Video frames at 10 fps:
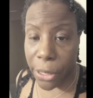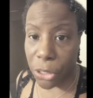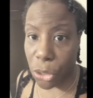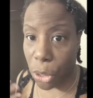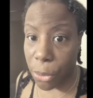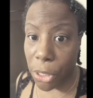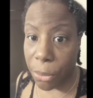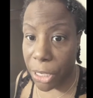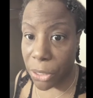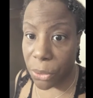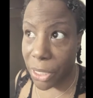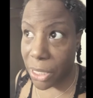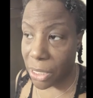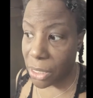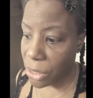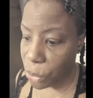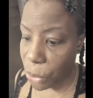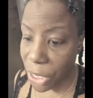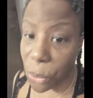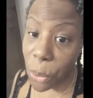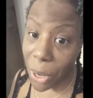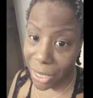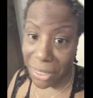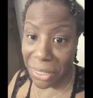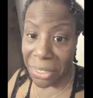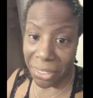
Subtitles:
So I'm going to be doing this. This is week 1.